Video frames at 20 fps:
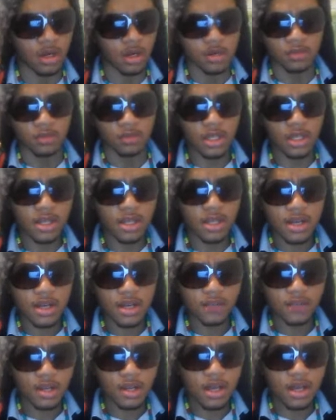And then
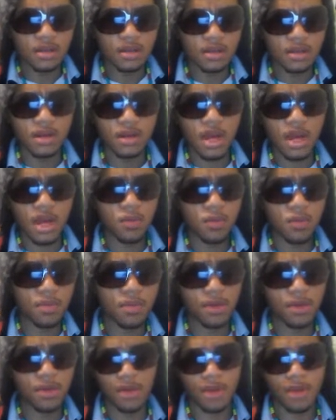after that, I whip out
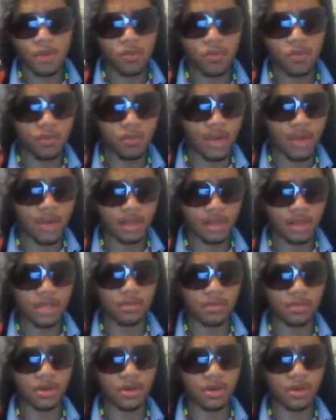my lip
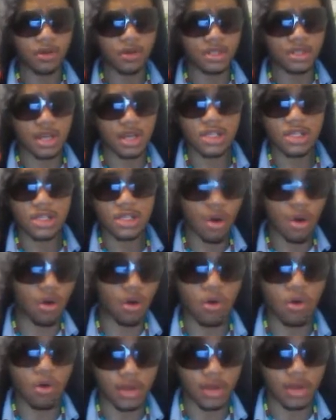gloss and I start
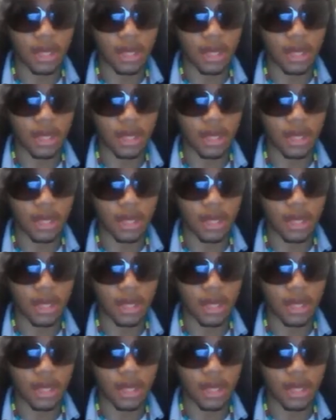going like